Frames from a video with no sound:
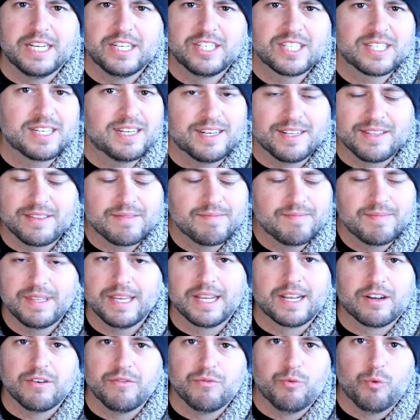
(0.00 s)
I just got to
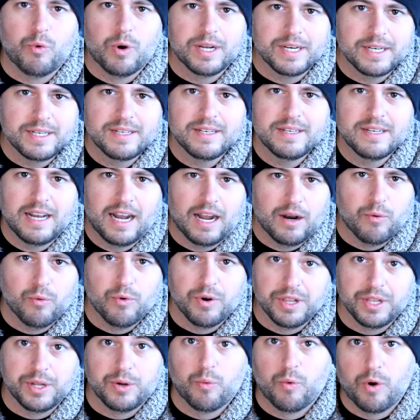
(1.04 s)
think of what I
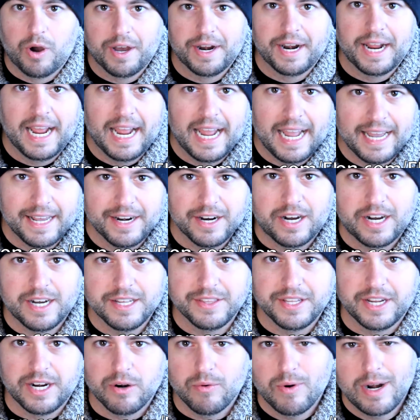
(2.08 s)
really want to add
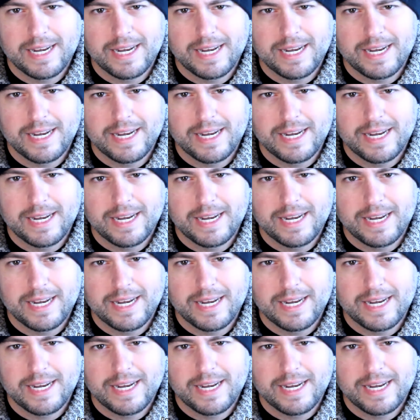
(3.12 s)
on there.